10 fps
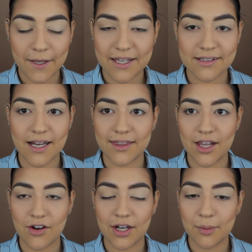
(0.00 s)
it's not
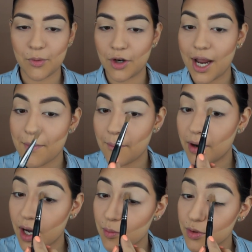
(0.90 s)
there anymore. And my
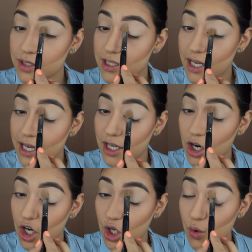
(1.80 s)
mom was like,
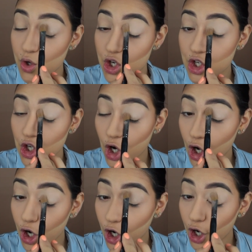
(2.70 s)
are you
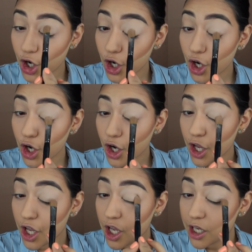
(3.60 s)
sure?
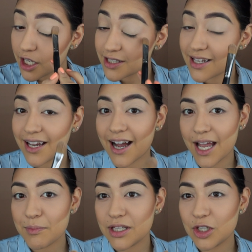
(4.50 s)
Because like I
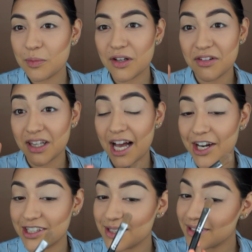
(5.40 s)
am a little bit of a
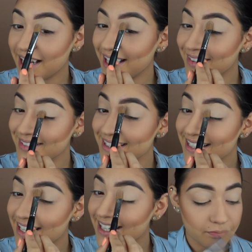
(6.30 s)
liar sometimes.
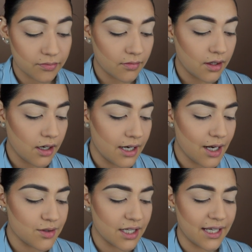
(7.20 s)
And
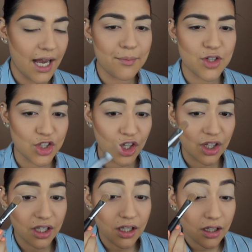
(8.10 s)
I was like, yeah, I'm
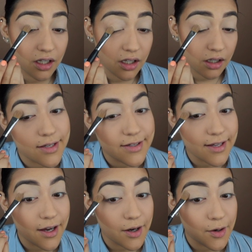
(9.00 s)
sure.
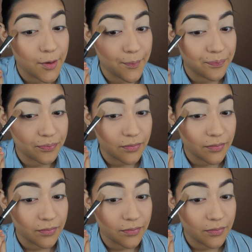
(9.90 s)
So